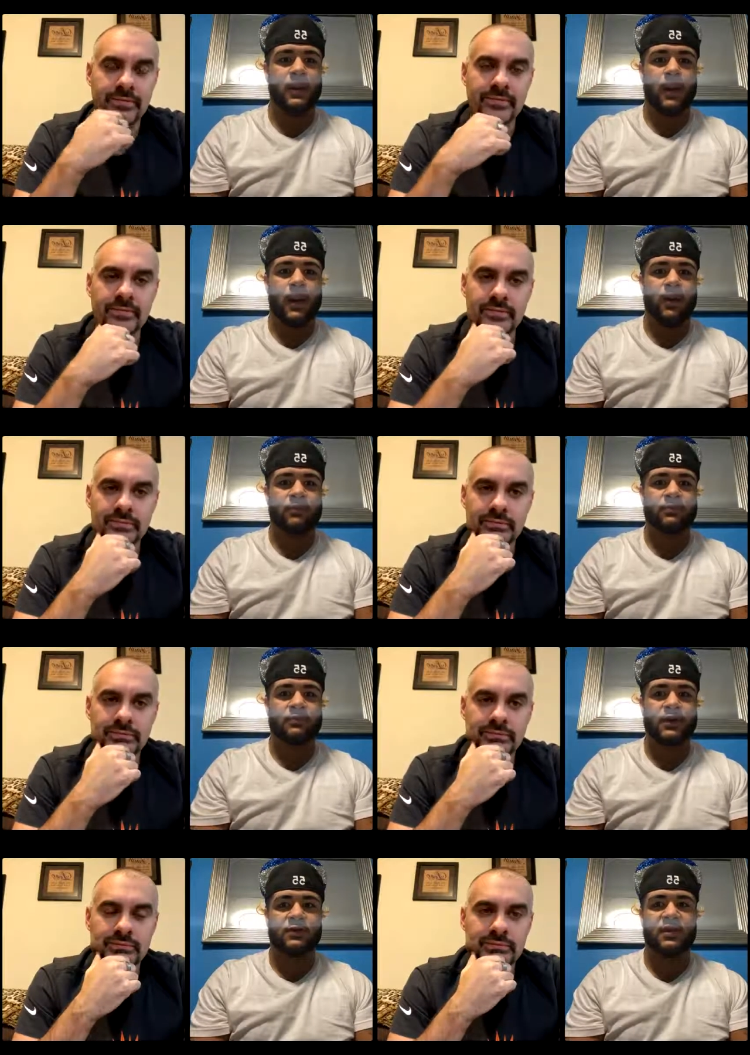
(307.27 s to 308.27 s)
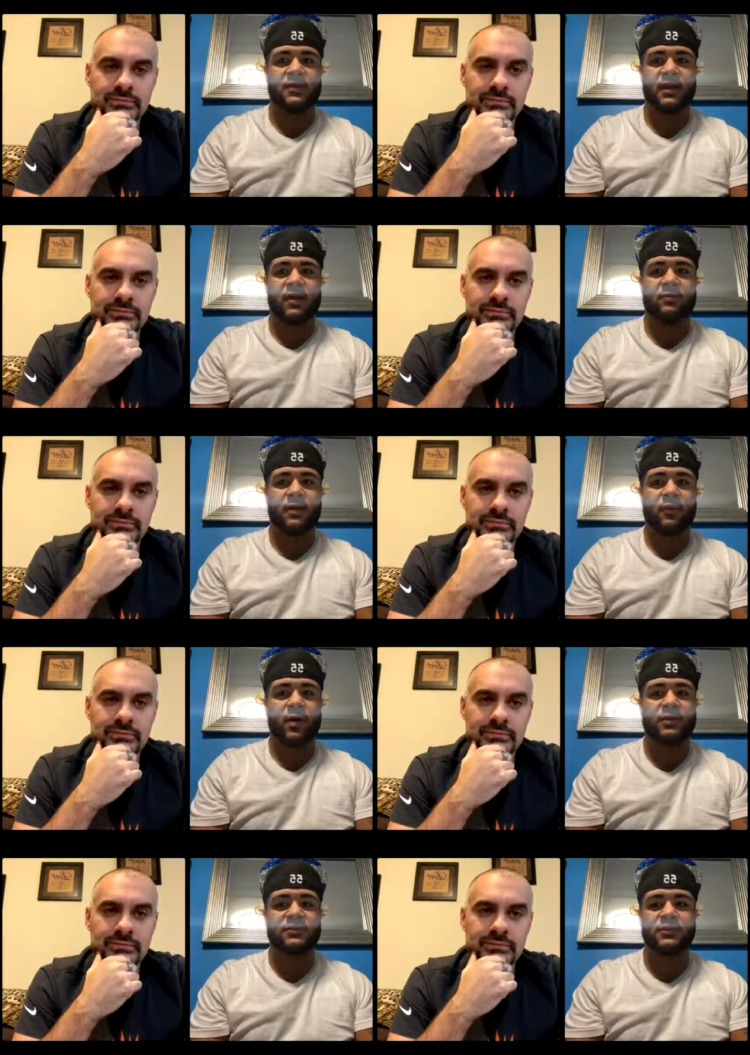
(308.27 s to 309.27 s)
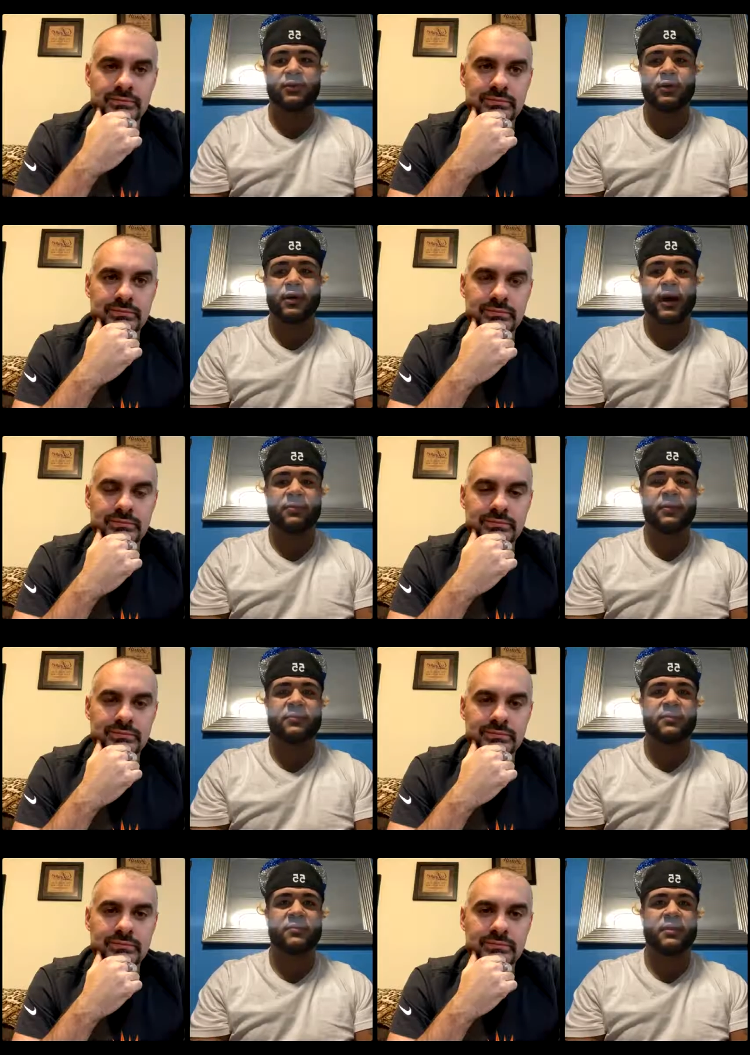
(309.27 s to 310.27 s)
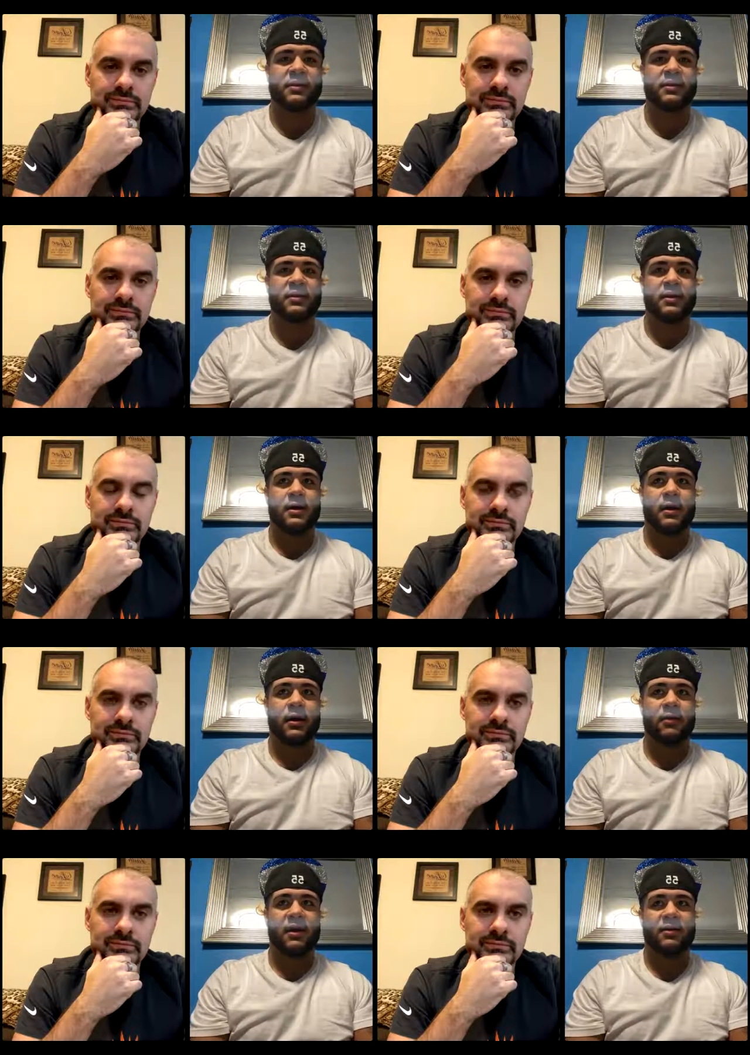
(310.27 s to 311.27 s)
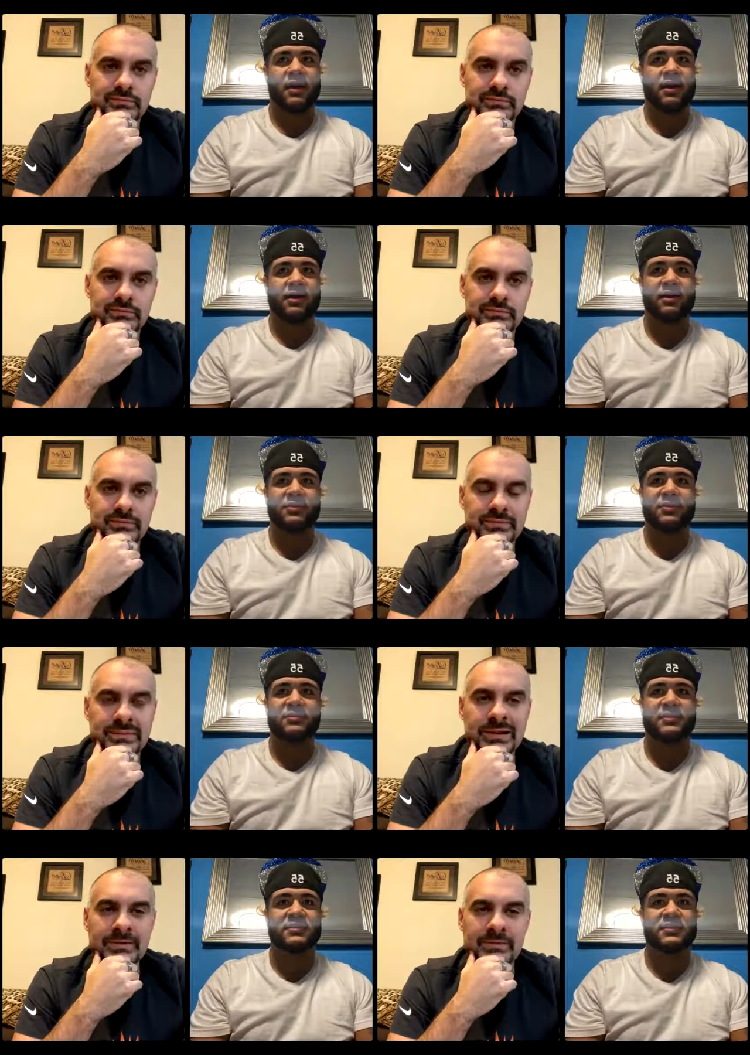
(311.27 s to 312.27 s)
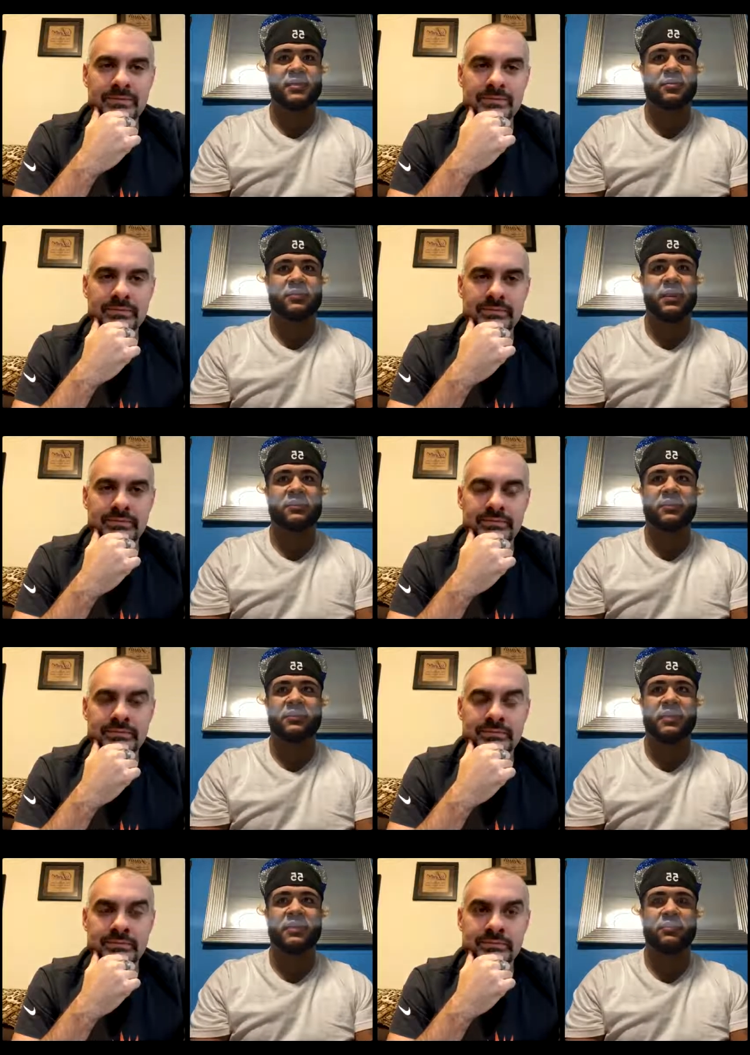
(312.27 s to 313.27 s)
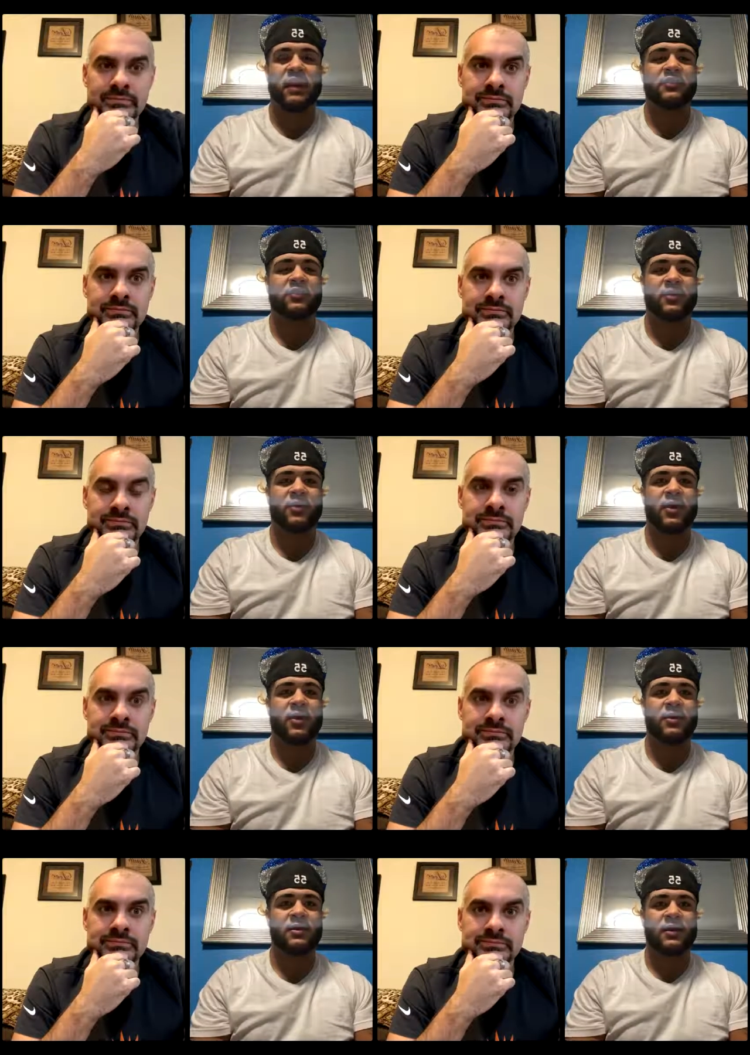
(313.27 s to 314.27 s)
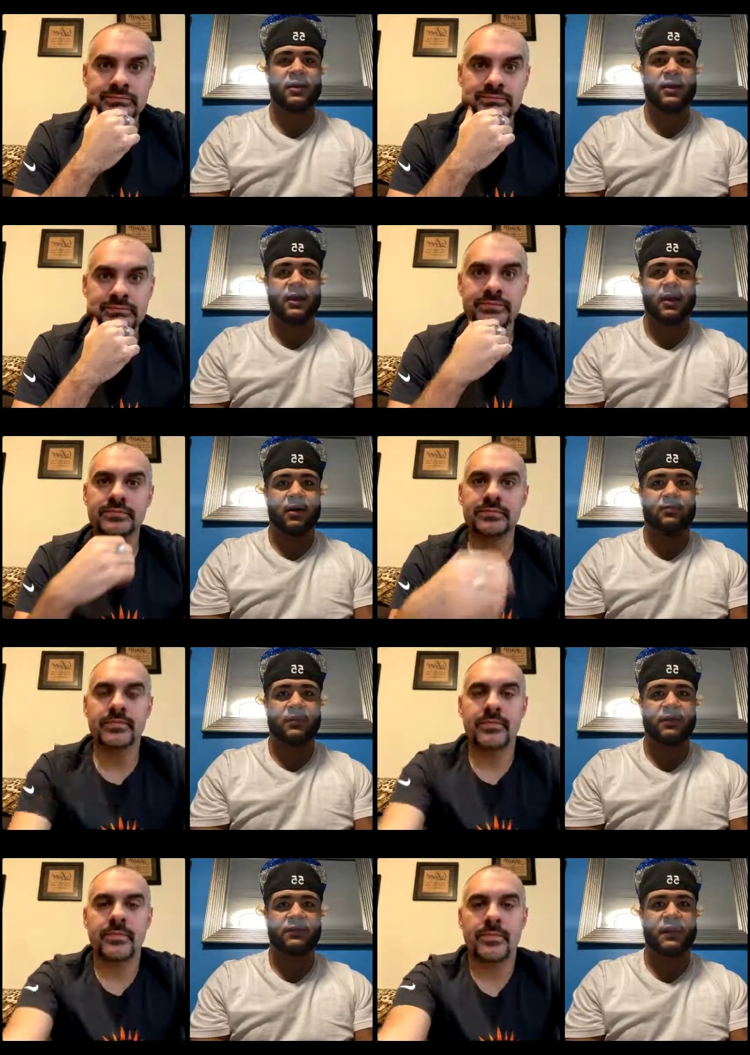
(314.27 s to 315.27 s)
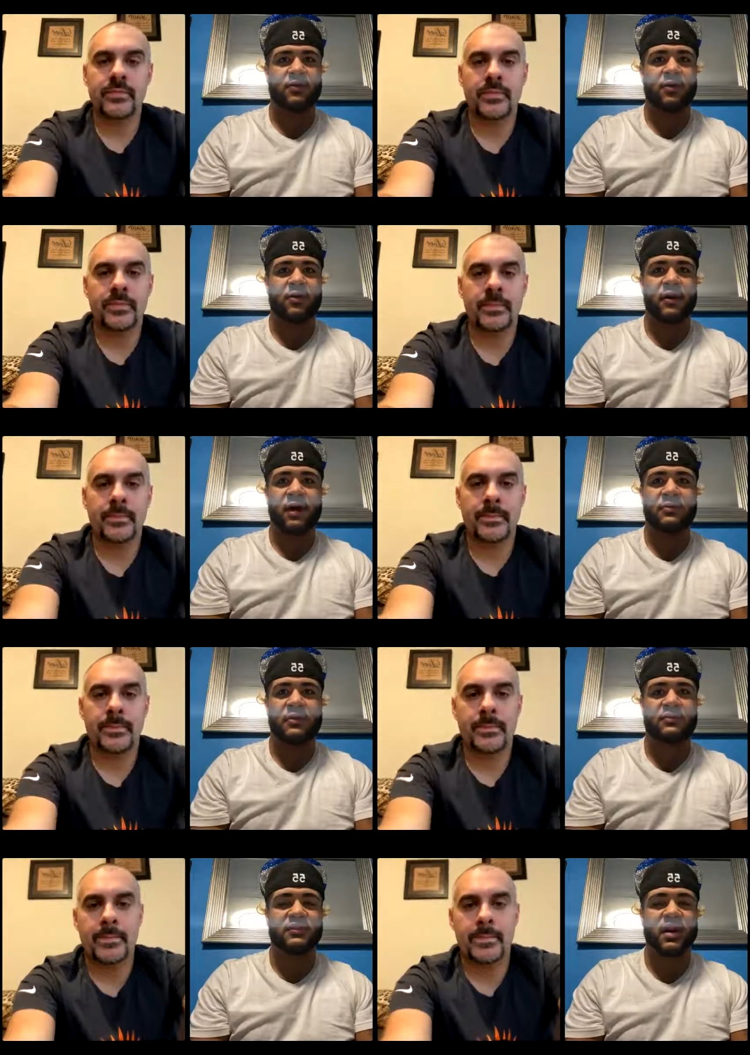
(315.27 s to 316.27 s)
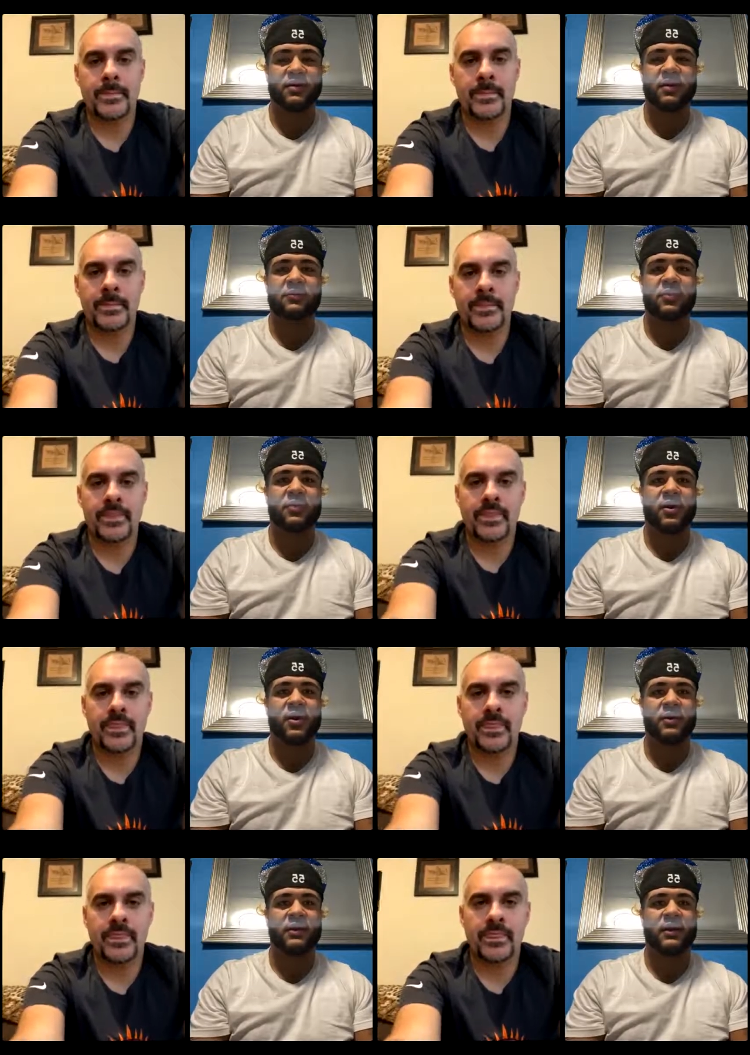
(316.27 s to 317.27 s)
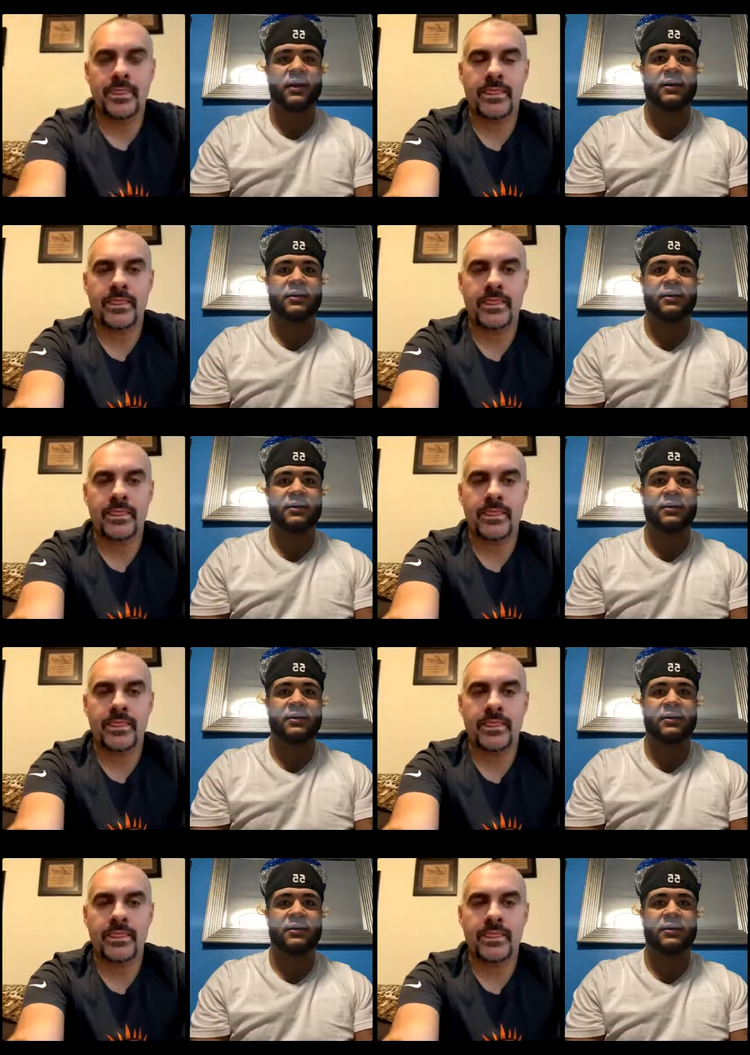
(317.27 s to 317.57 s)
Speaker 1: Um, you know, something that I've been wanting to accomplish, something um, that I wanted to go through since you know being a little kid watching football and um, you know seeing everyone around me just talk about football and uh,